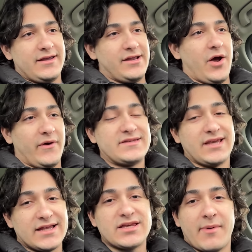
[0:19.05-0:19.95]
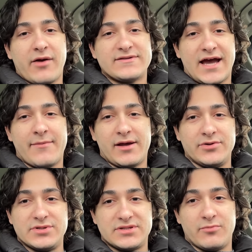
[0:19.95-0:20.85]
you know, it's it's about time I
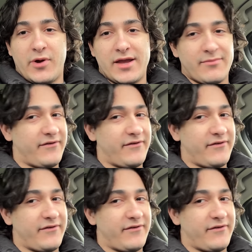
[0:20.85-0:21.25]
lose some weight.